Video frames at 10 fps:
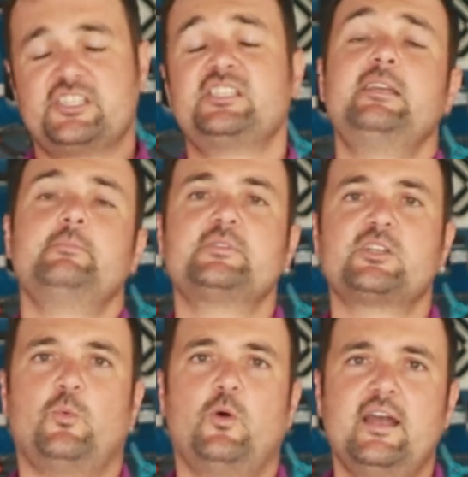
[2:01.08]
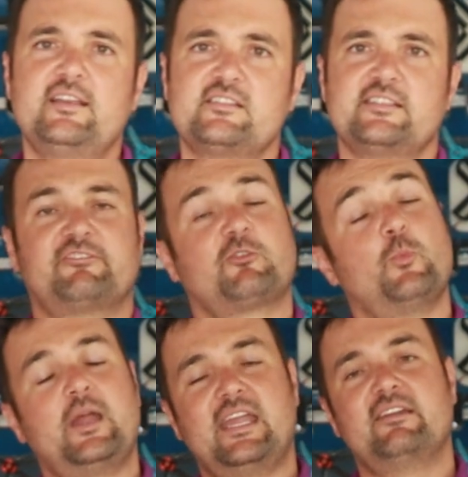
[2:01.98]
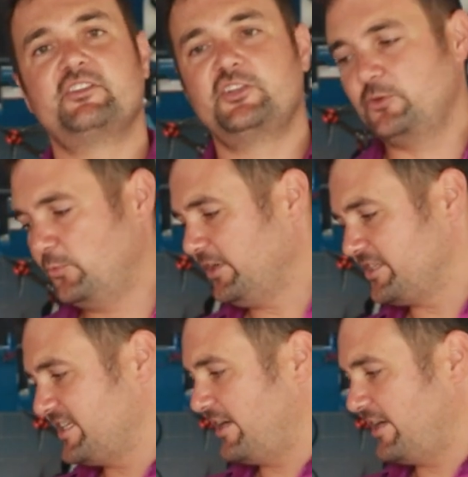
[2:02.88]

SIMs wirelessly from wherever you want.